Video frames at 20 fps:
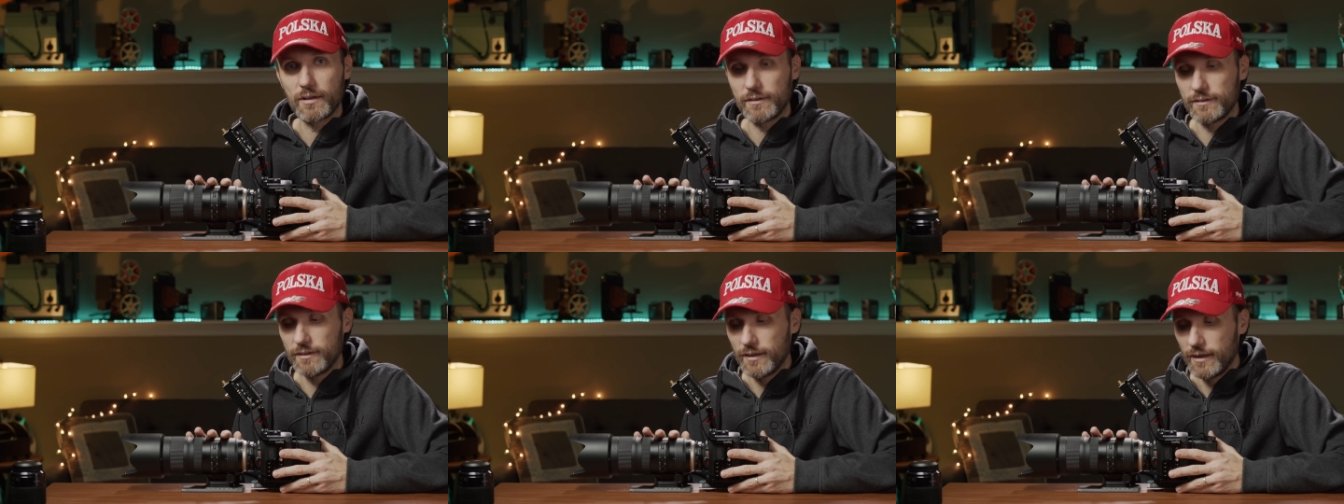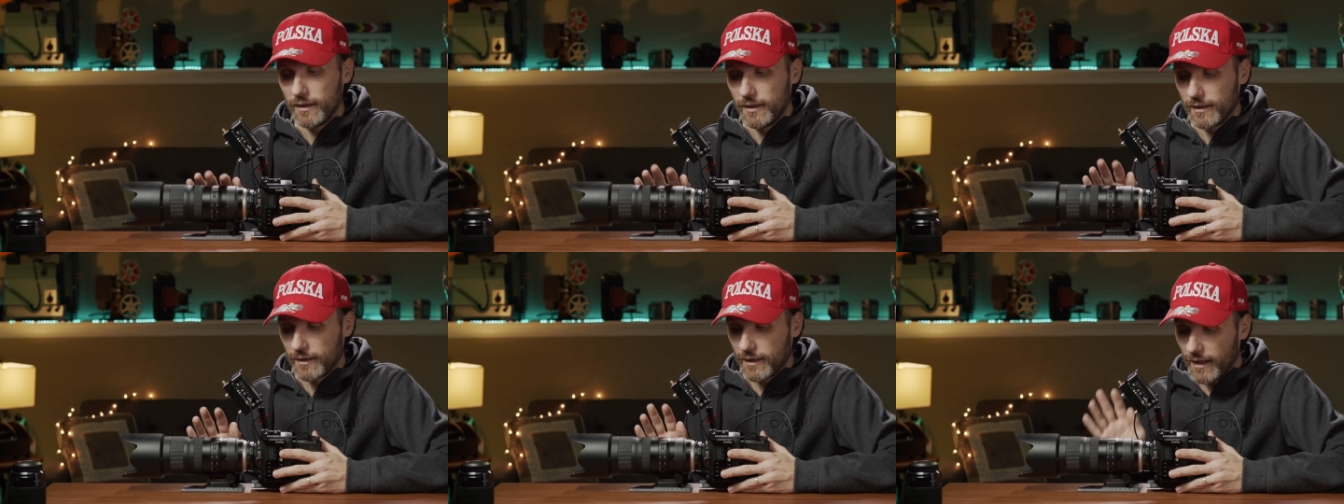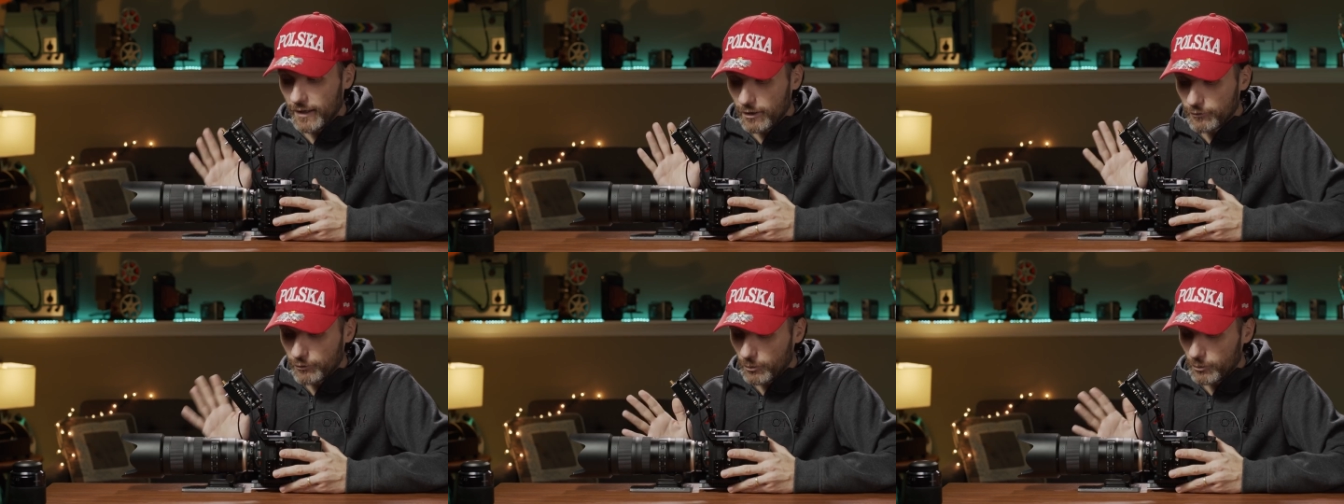and
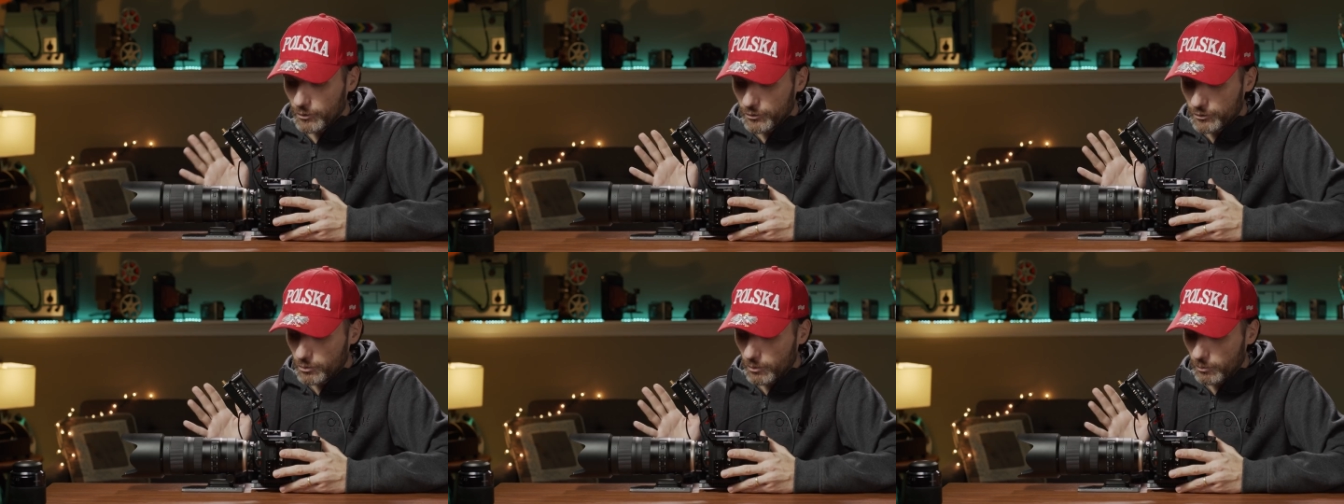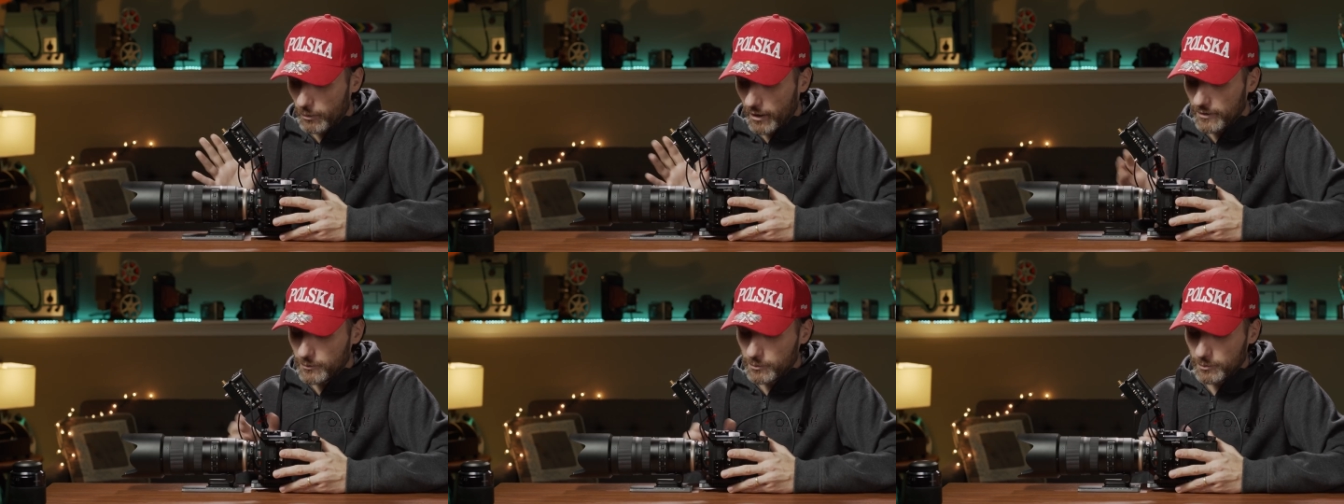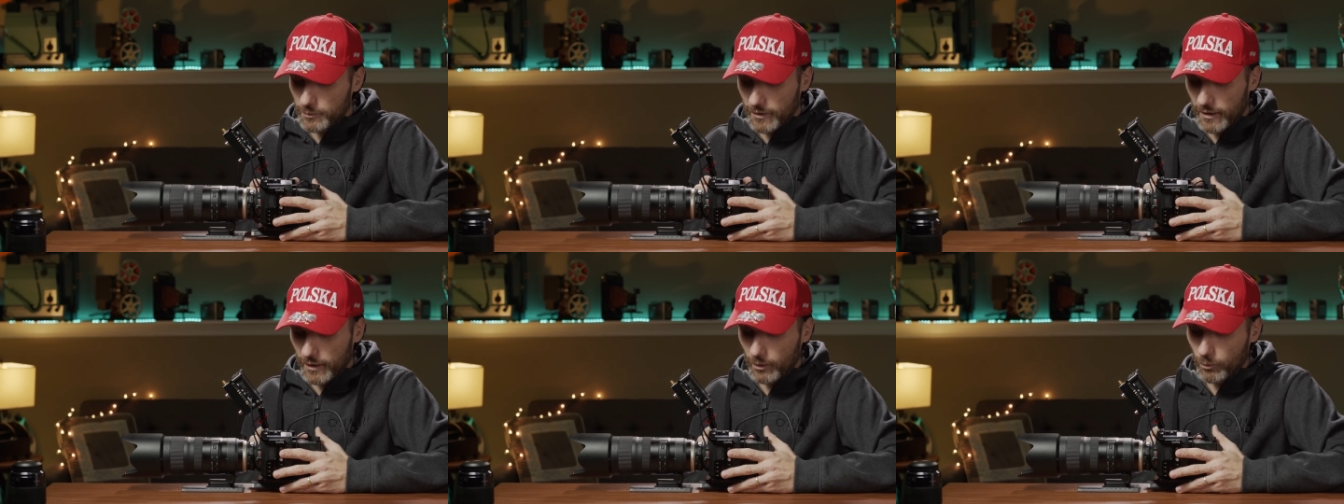kind of almost reminds
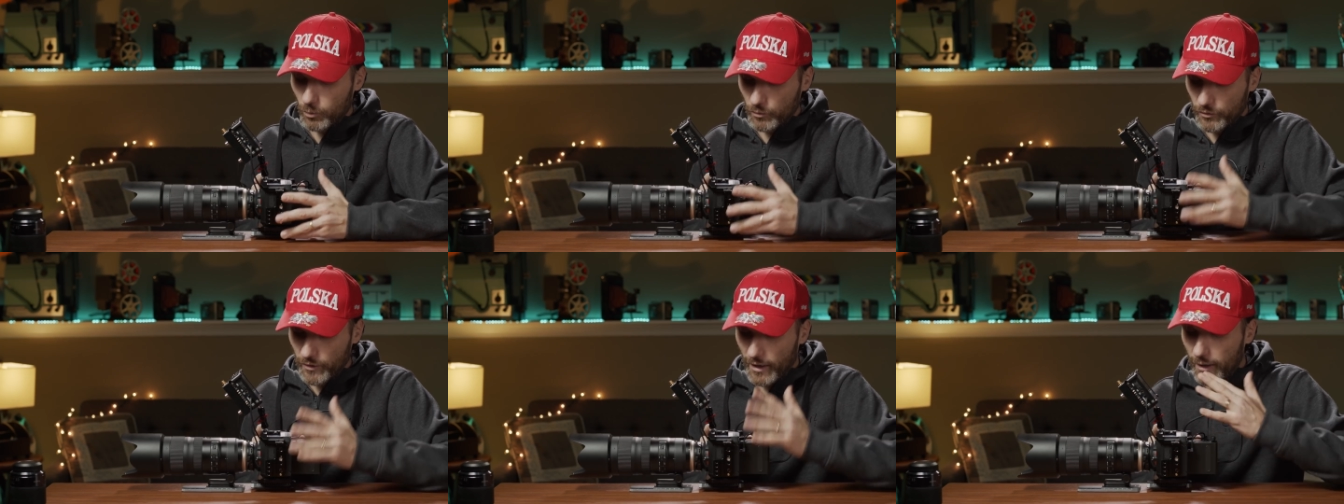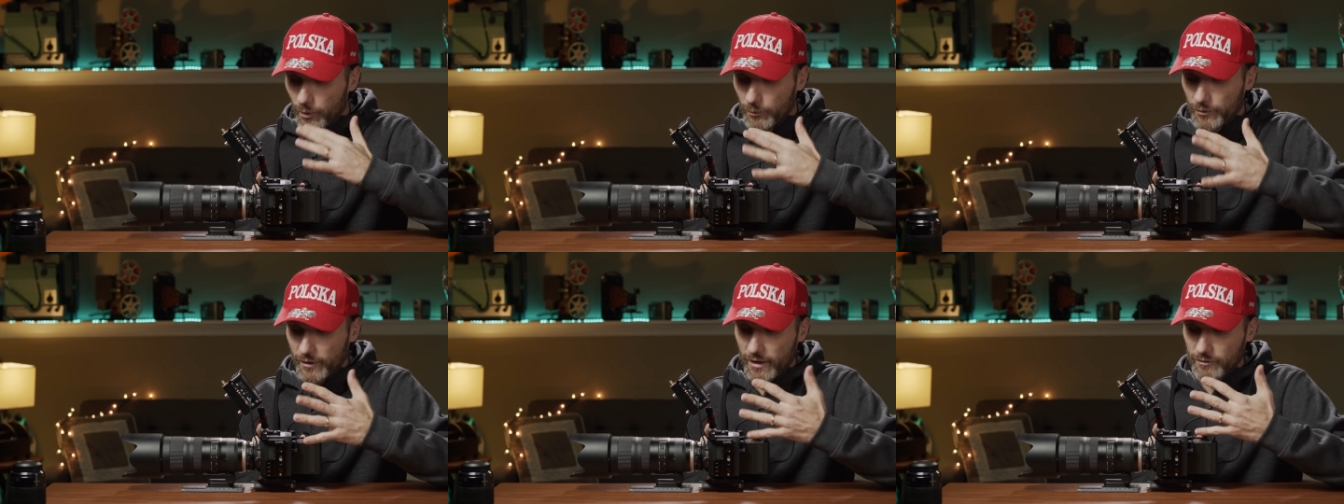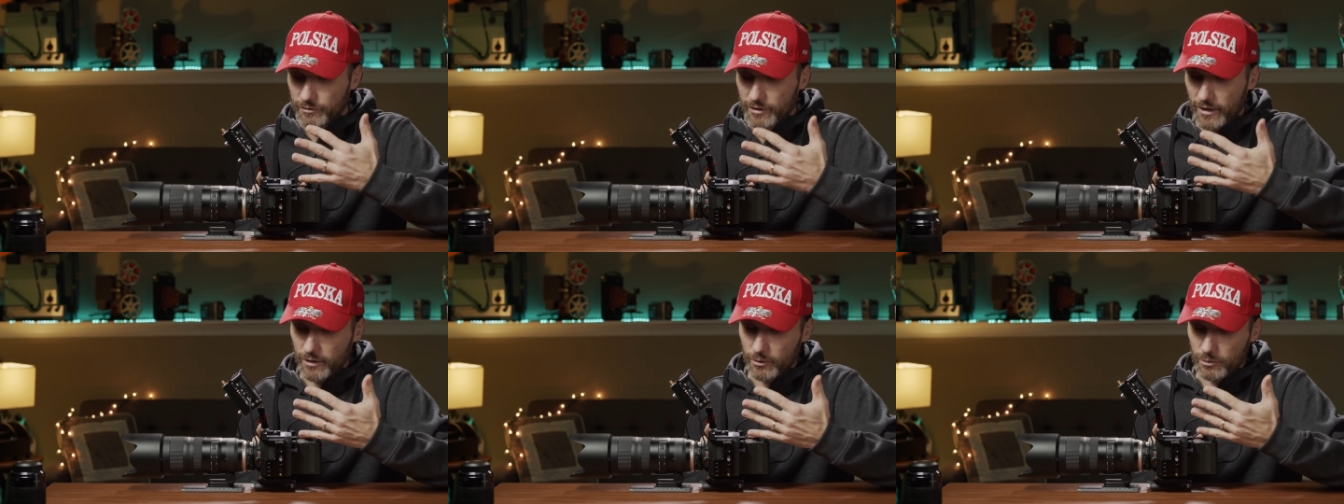me, like now that
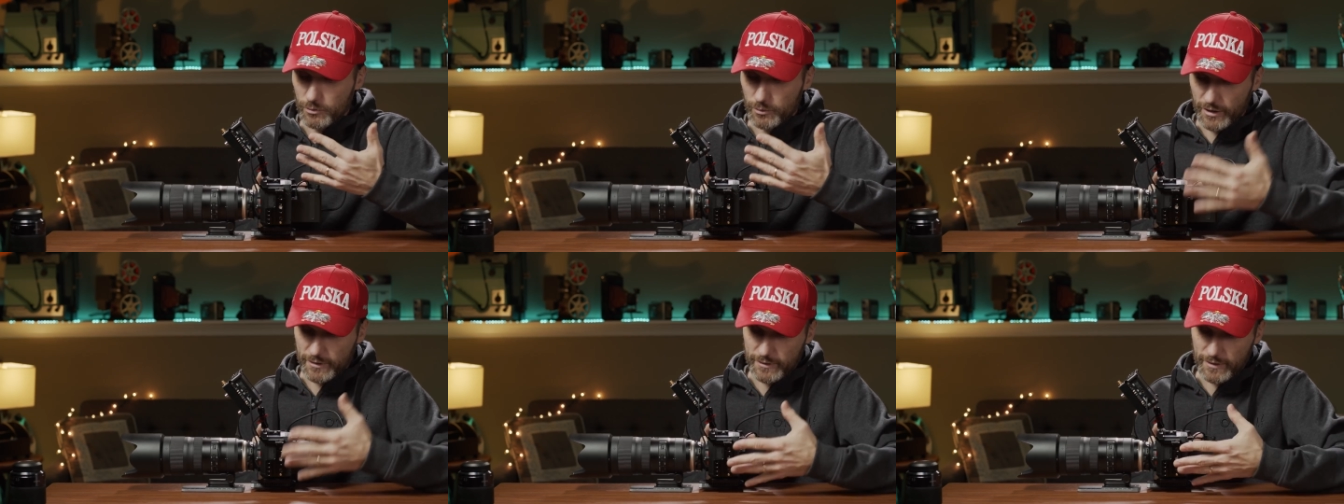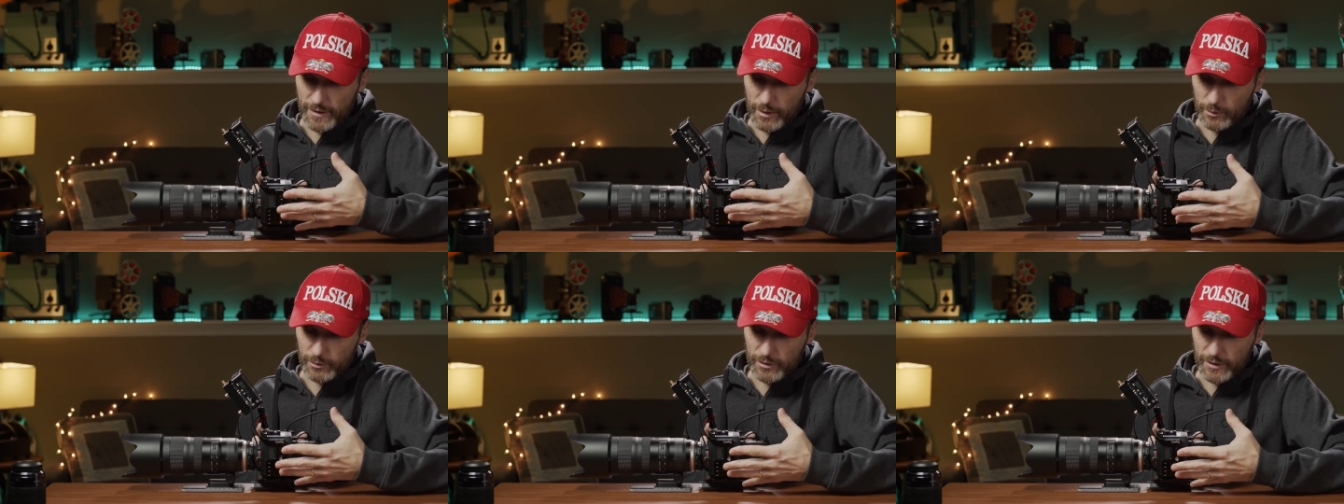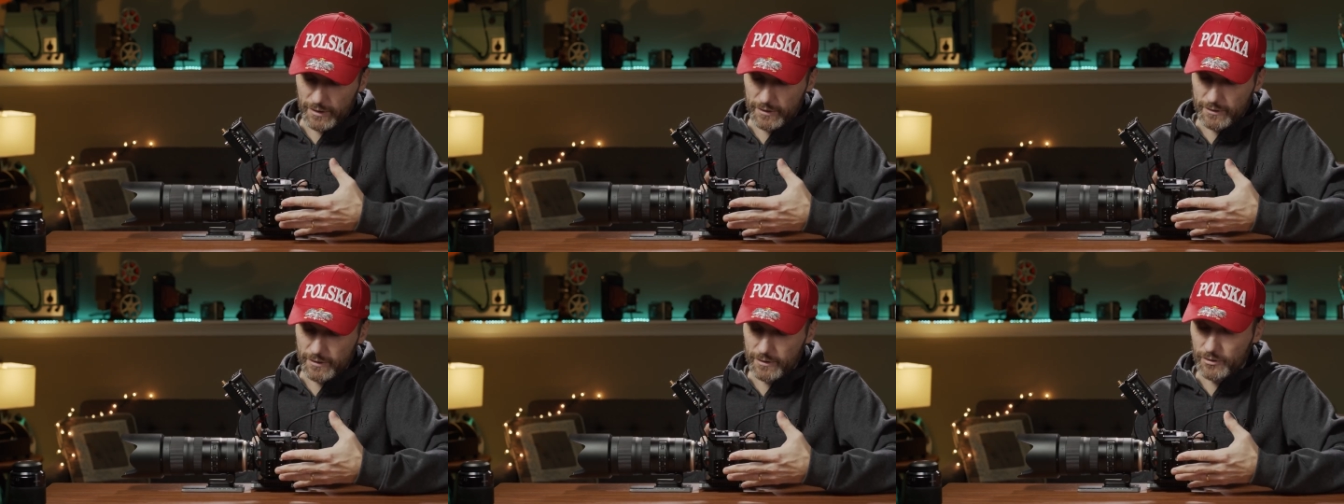I've kind of rigged it out
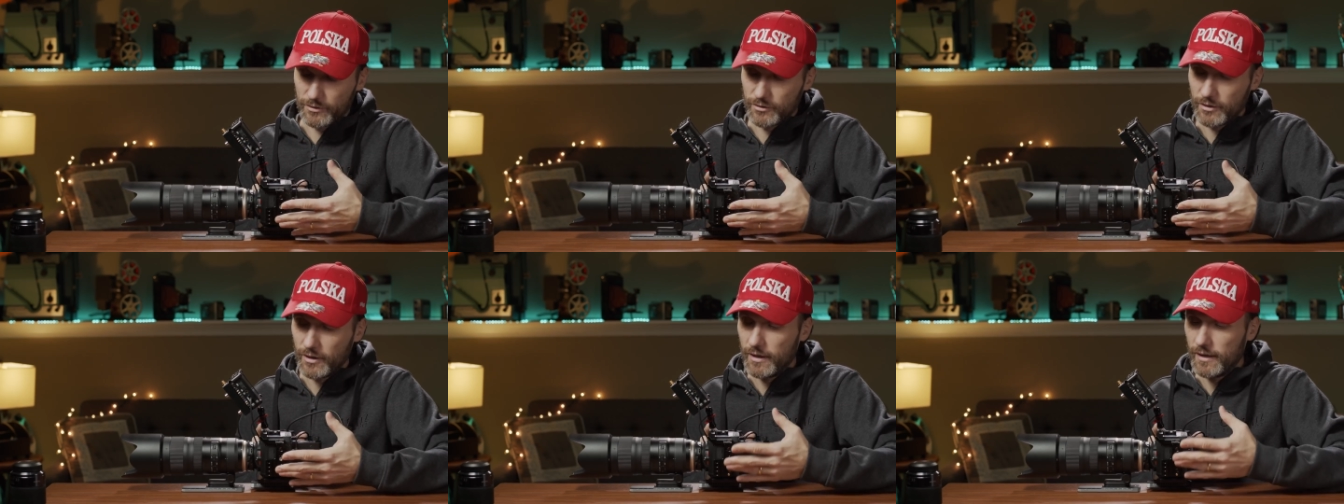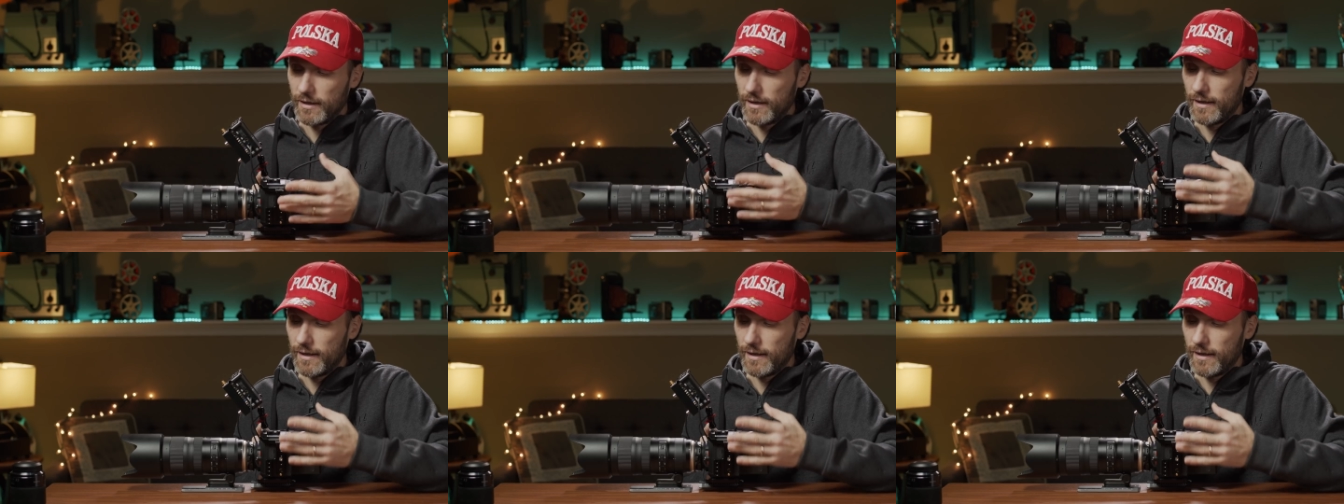like this